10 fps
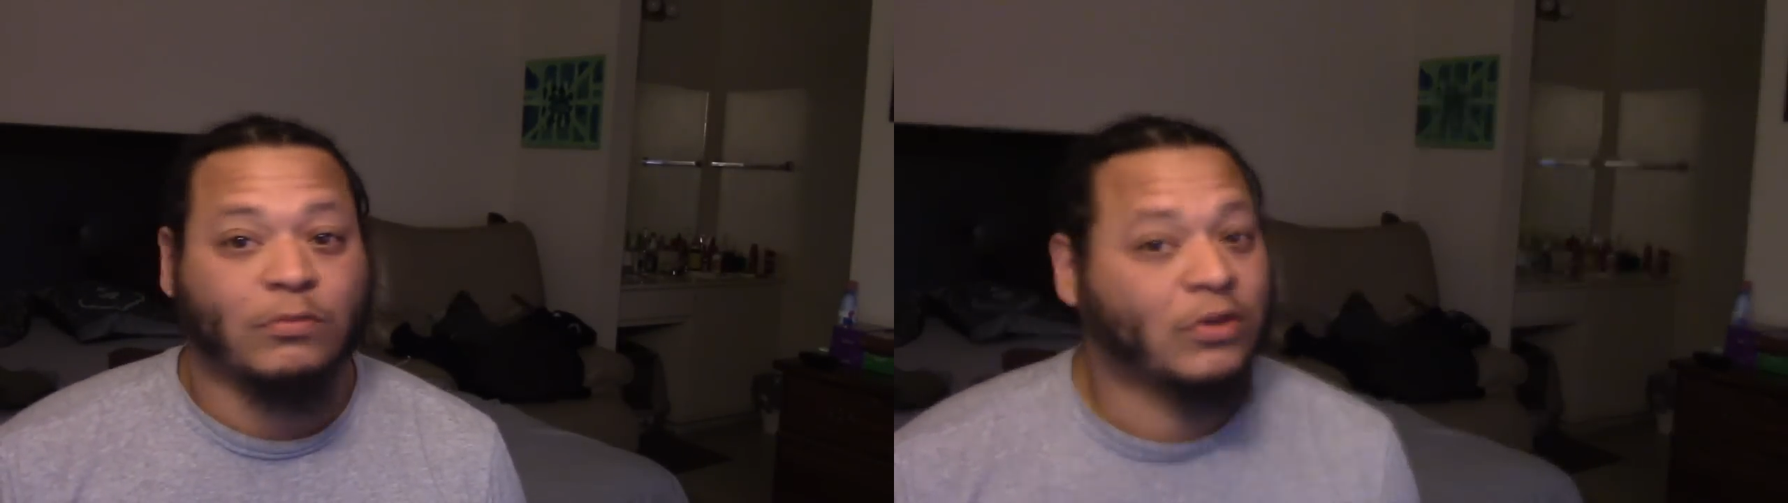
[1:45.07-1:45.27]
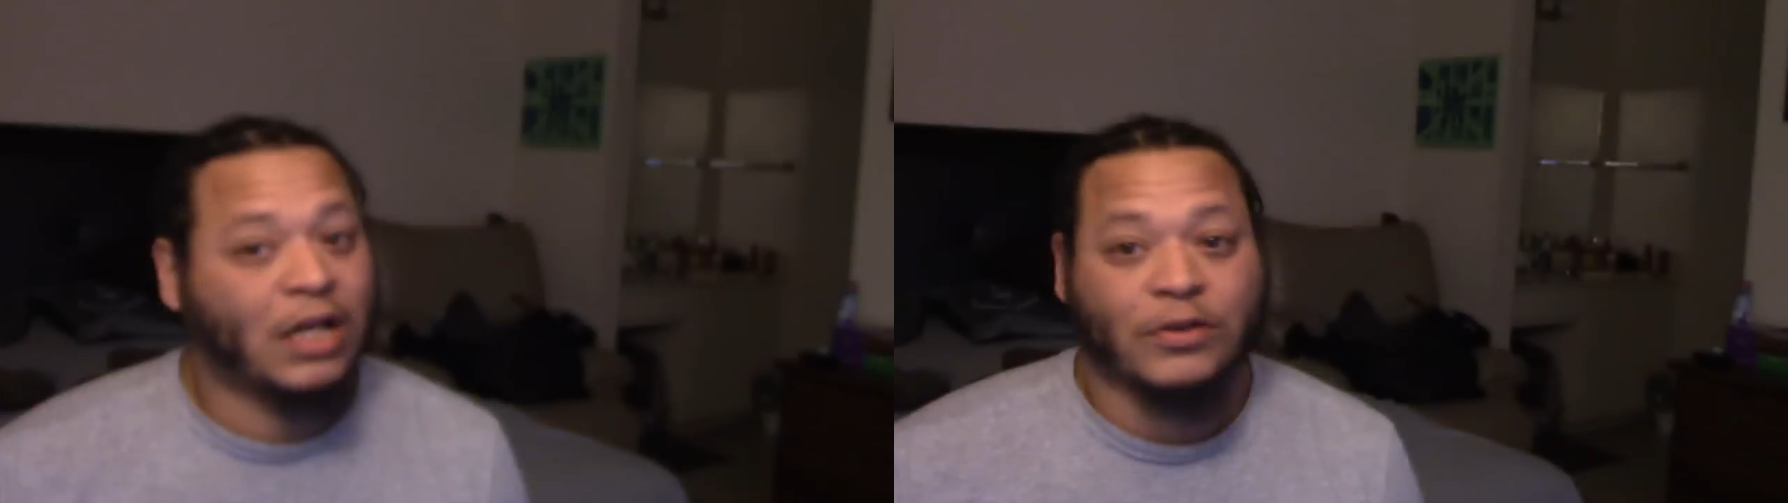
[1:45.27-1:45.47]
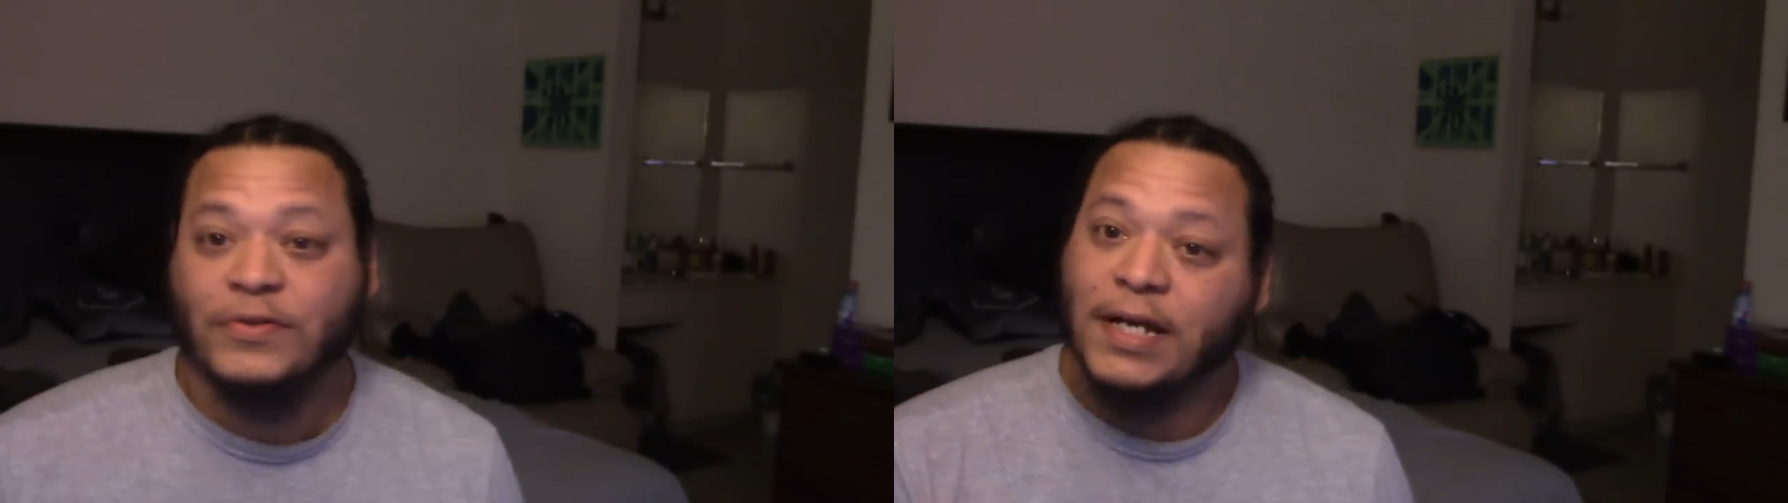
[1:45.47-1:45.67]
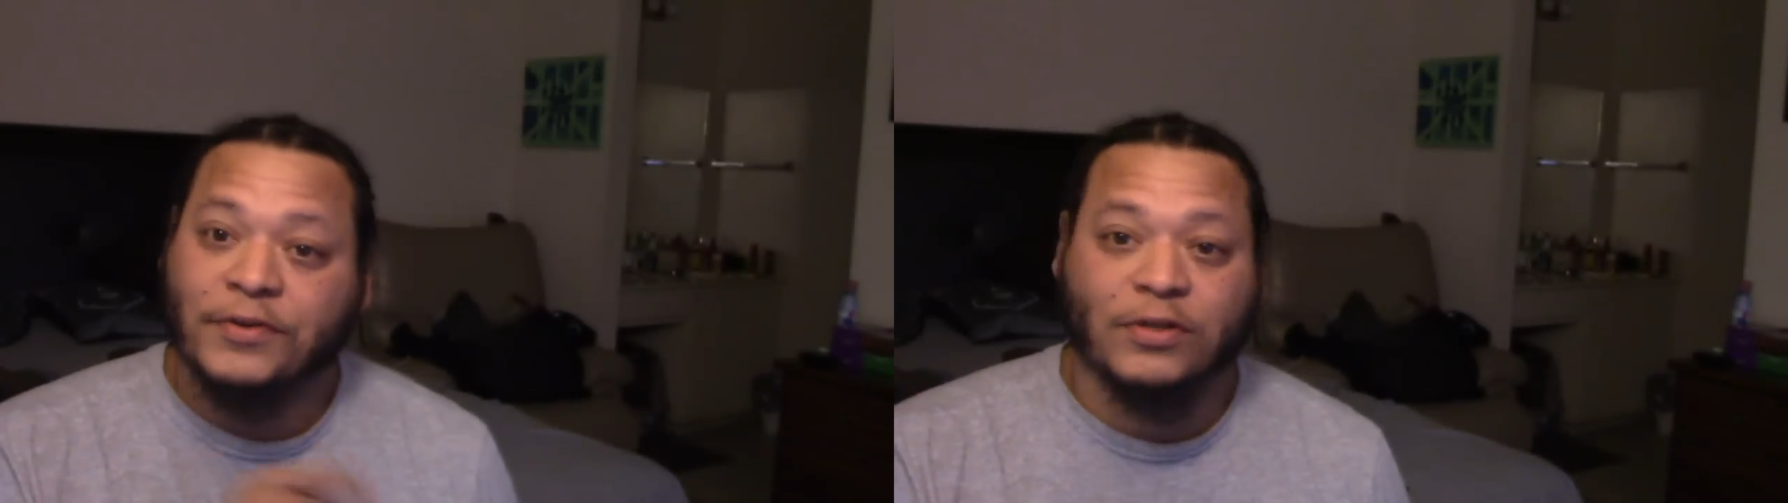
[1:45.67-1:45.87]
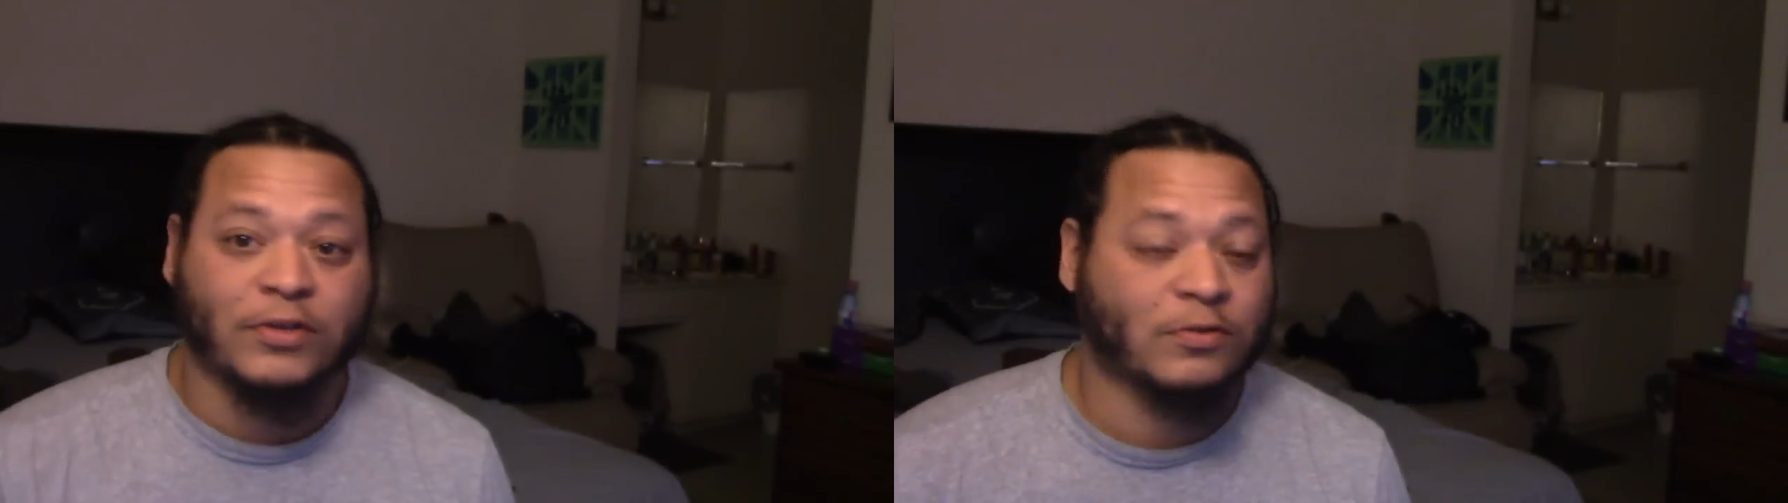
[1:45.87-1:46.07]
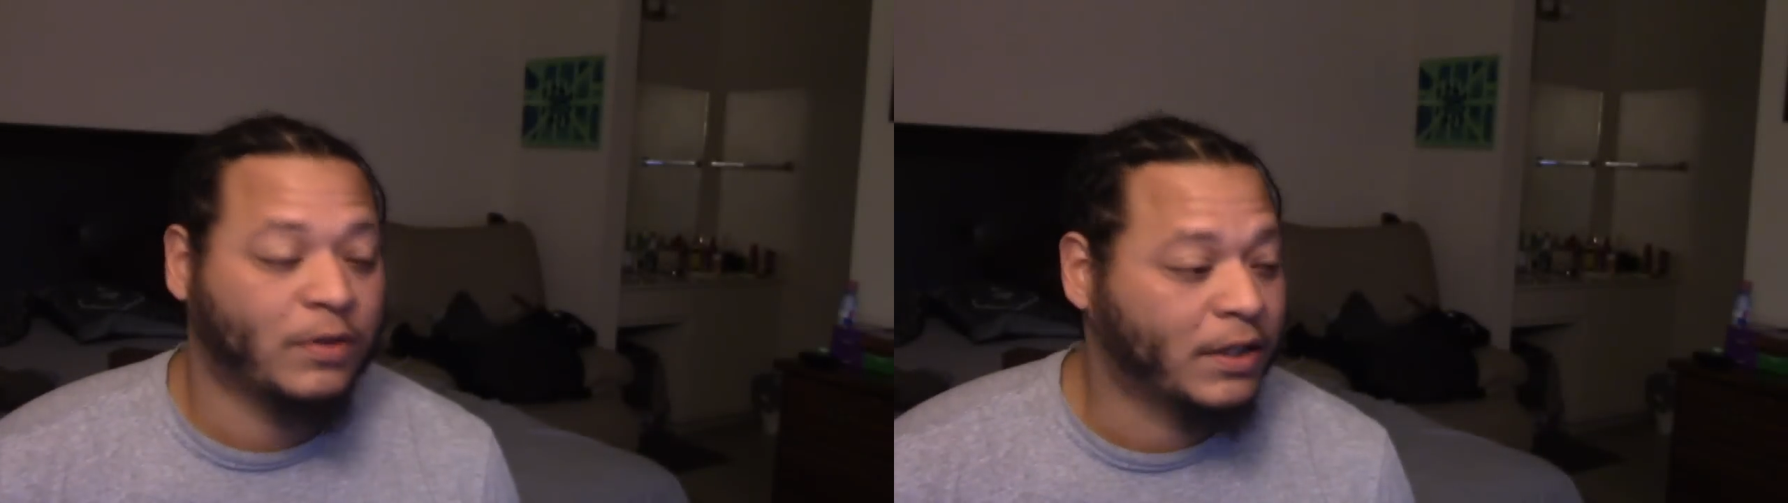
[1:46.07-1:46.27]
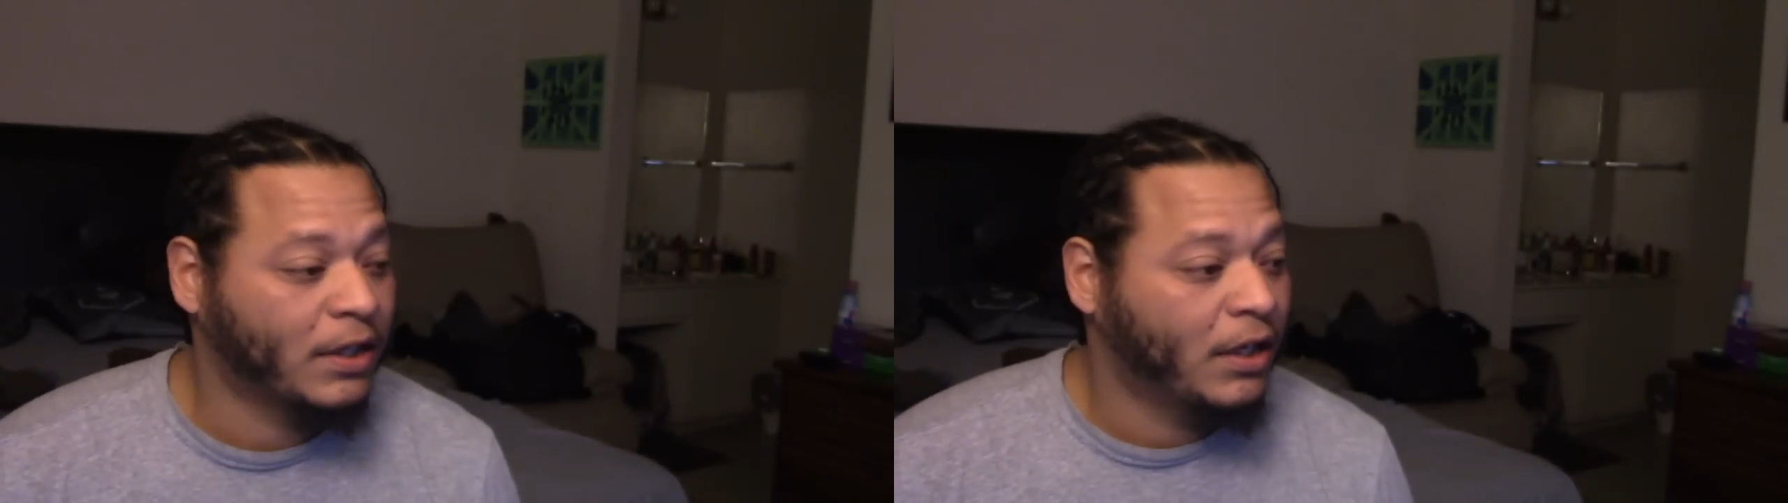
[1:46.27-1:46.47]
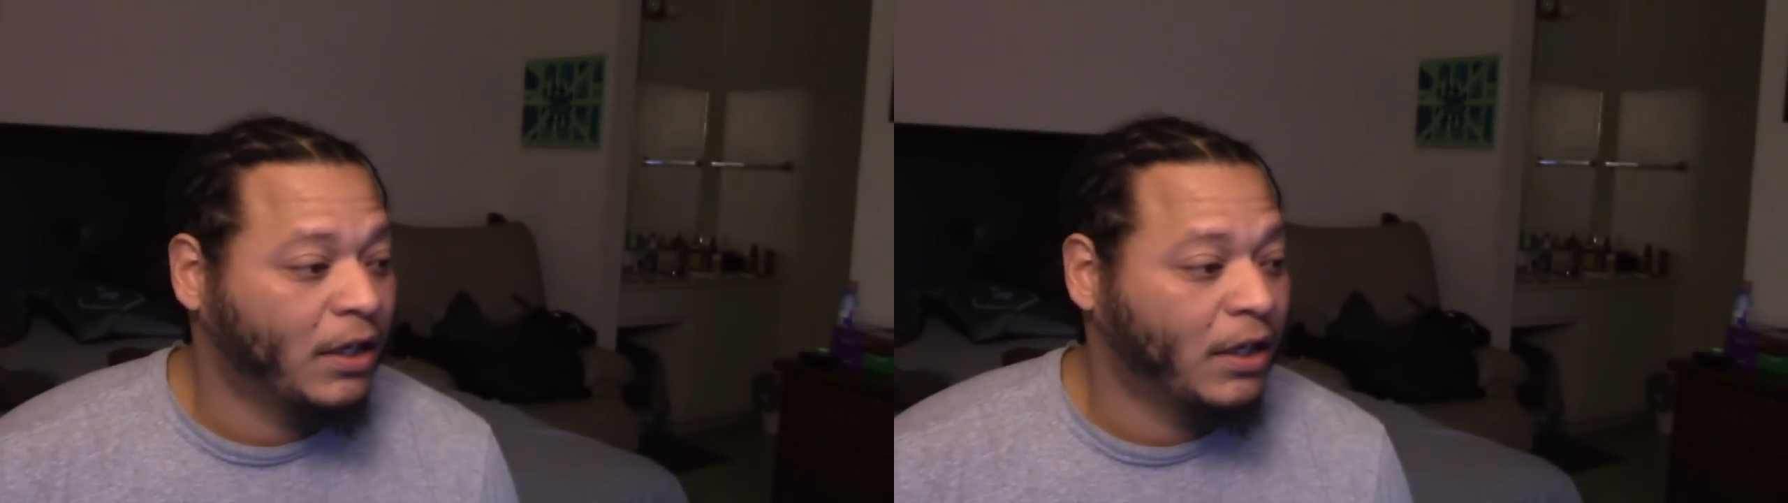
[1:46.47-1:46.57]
We'll knock those out, too, this week.